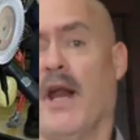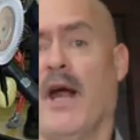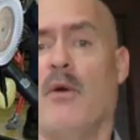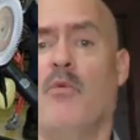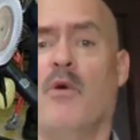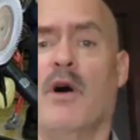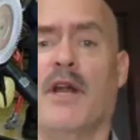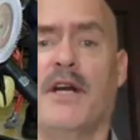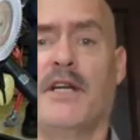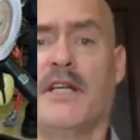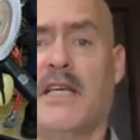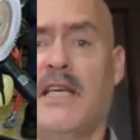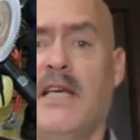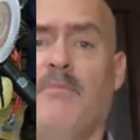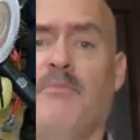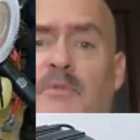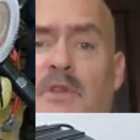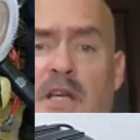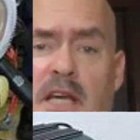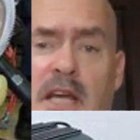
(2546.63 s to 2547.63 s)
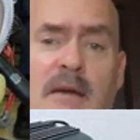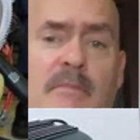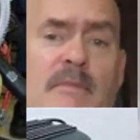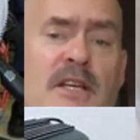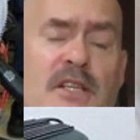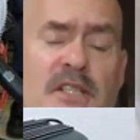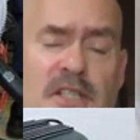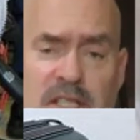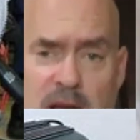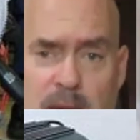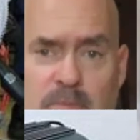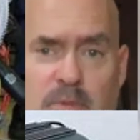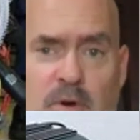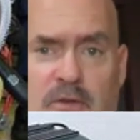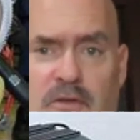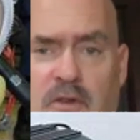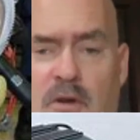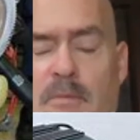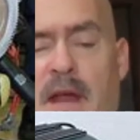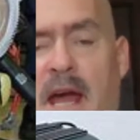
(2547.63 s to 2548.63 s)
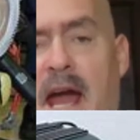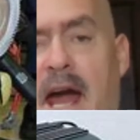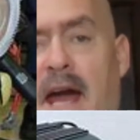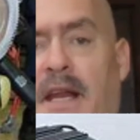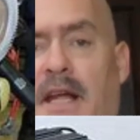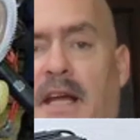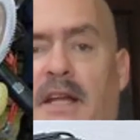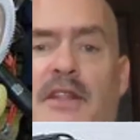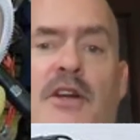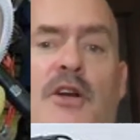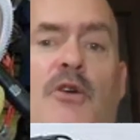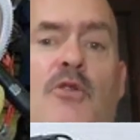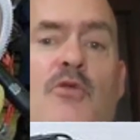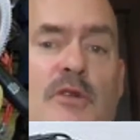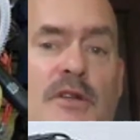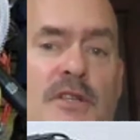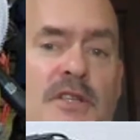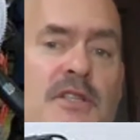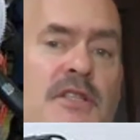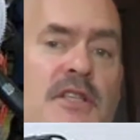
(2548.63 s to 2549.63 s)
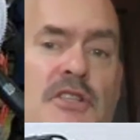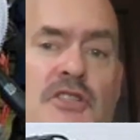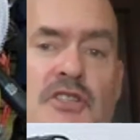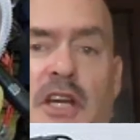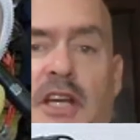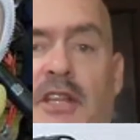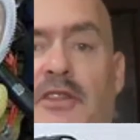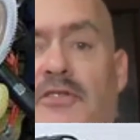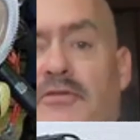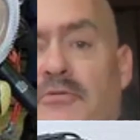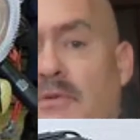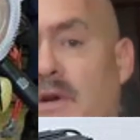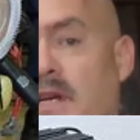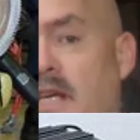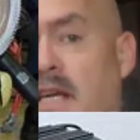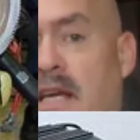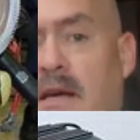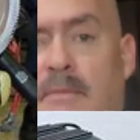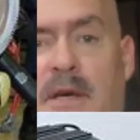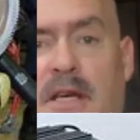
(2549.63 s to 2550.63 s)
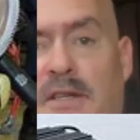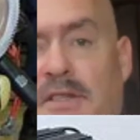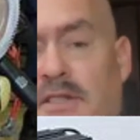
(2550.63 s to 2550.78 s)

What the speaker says: But I wanted to keep the Hemi separate from that. And then of course the Gen 3 Hemi